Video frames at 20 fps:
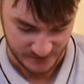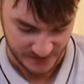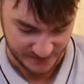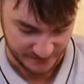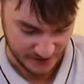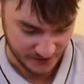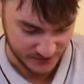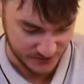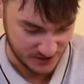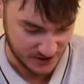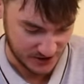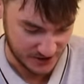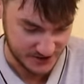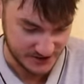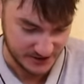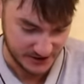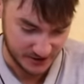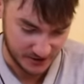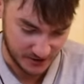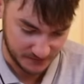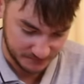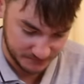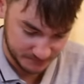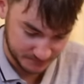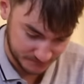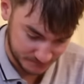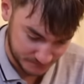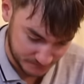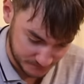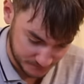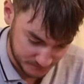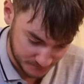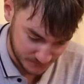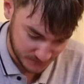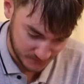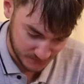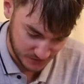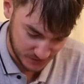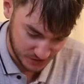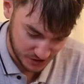The float's nicely on.
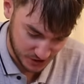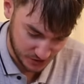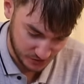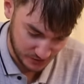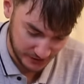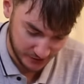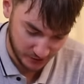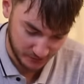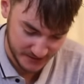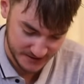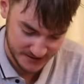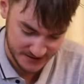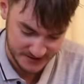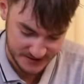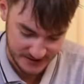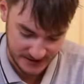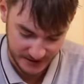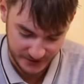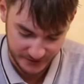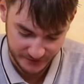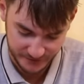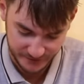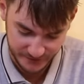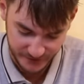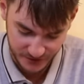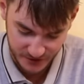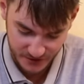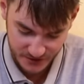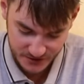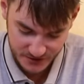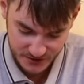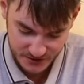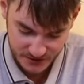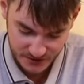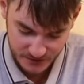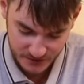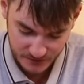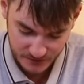The two little bits of silicon first.